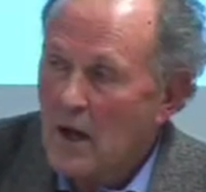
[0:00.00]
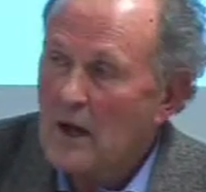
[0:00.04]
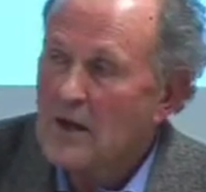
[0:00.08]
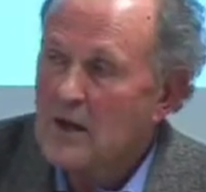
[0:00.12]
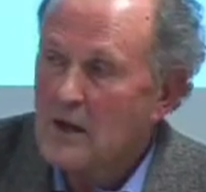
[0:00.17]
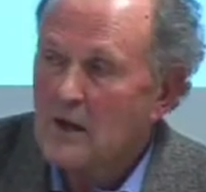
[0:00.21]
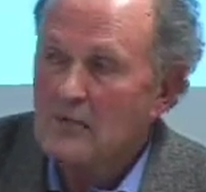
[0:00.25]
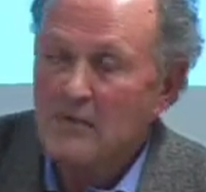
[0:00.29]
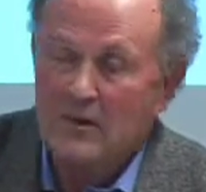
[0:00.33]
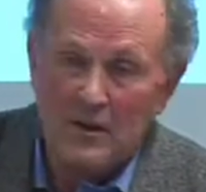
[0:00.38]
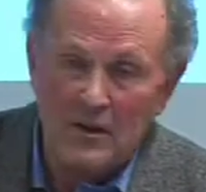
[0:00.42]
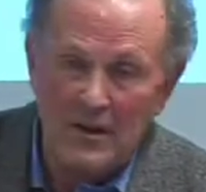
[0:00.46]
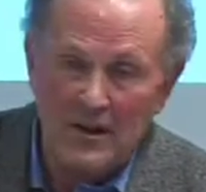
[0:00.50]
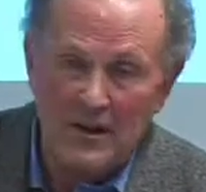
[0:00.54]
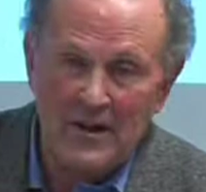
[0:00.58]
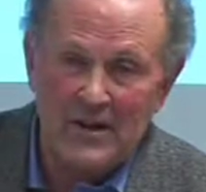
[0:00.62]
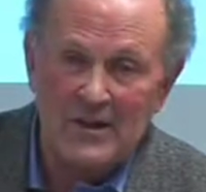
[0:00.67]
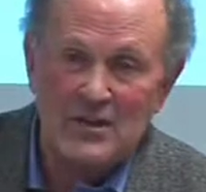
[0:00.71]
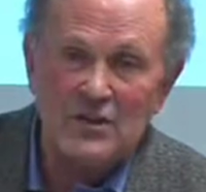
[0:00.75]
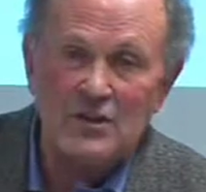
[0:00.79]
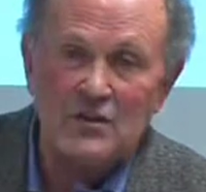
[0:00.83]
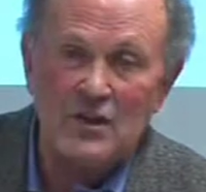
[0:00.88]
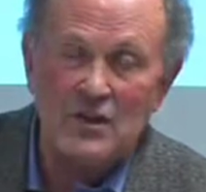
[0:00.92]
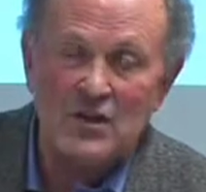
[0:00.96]
given
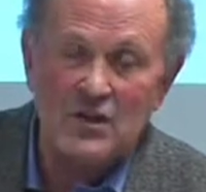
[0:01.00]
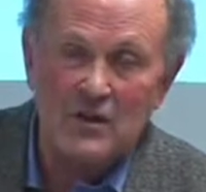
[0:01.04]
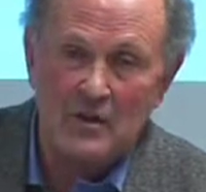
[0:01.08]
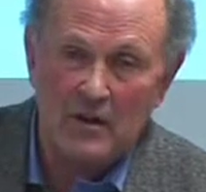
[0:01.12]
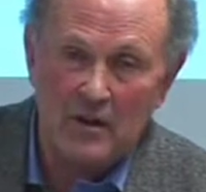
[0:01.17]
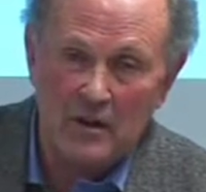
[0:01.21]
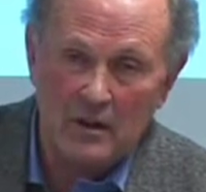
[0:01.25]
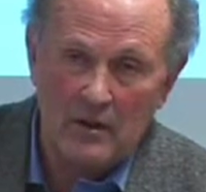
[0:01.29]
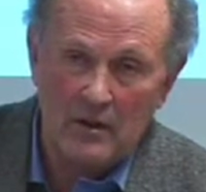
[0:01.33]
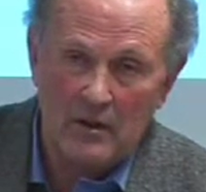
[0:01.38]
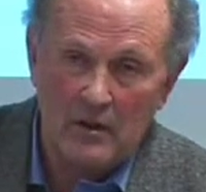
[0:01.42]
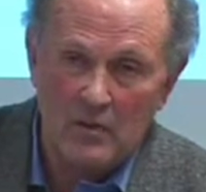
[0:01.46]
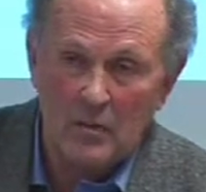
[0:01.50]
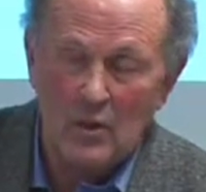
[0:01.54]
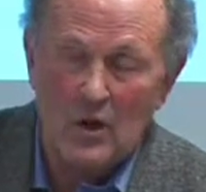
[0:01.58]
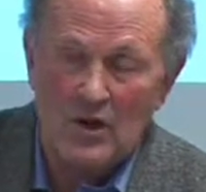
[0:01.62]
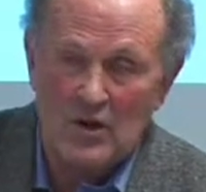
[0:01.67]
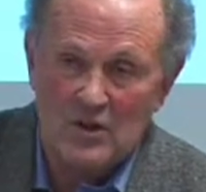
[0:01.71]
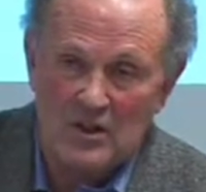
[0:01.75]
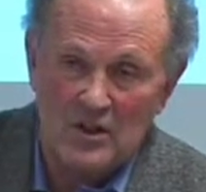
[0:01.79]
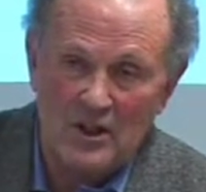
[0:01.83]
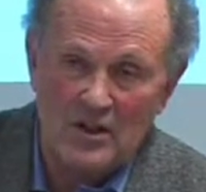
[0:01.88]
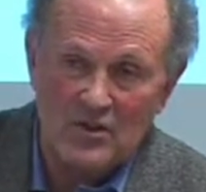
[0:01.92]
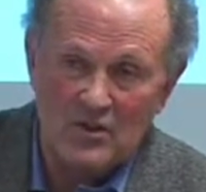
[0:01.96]
characteristic
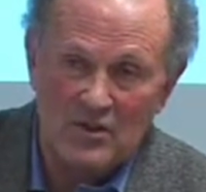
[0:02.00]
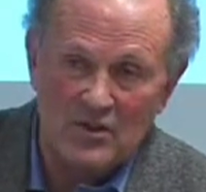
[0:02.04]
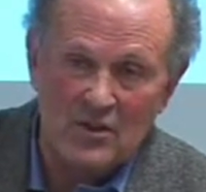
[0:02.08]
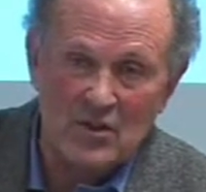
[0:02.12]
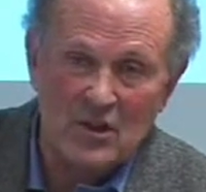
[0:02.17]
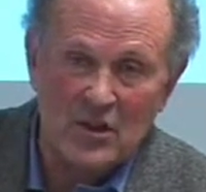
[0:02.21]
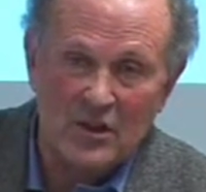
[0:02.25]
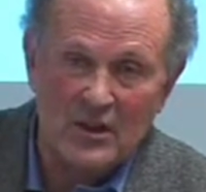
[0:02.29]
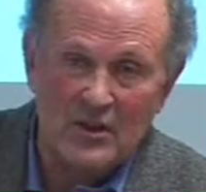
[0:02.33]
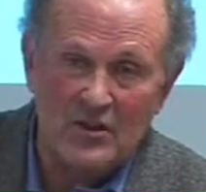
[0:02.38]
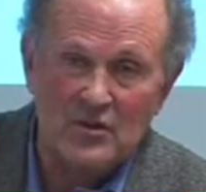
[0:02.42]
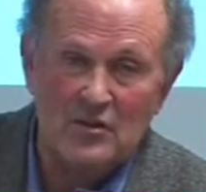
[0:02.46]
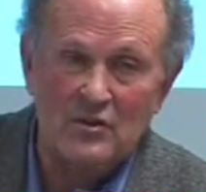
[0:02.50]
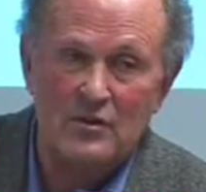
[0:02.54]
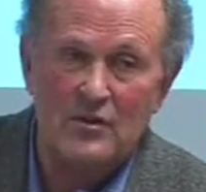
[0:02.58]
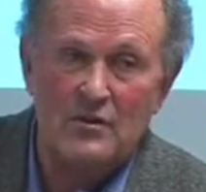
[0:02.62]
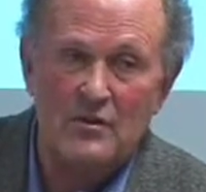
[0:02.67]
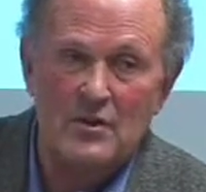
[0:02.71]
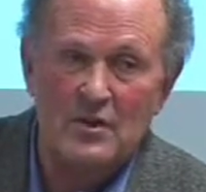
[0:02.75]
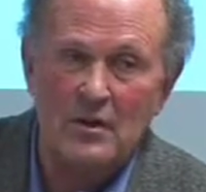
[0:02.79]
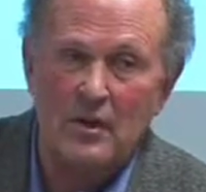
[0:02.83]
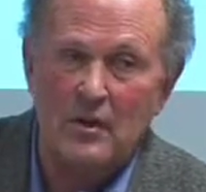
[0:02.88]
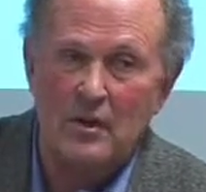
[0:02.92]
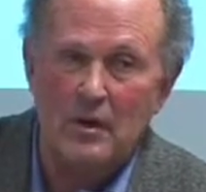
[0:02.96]
which doesn't change
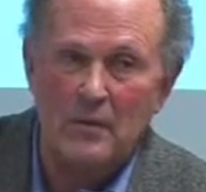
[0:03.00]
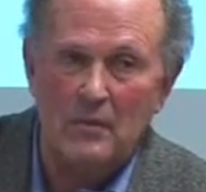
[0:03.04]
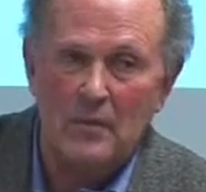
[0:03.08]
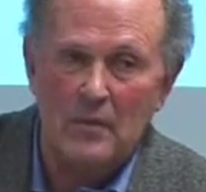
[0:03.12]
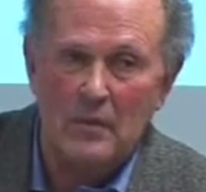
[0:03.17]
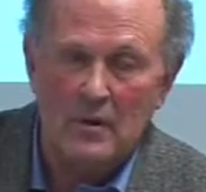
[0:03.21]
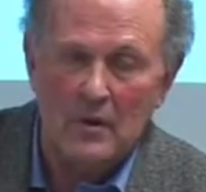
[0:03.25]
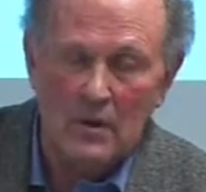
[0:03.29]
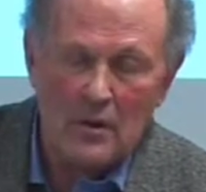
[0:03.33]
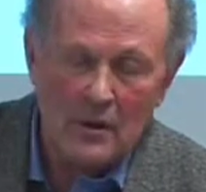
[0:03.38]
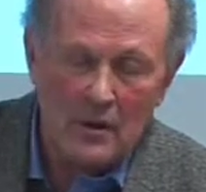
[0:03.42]
through time.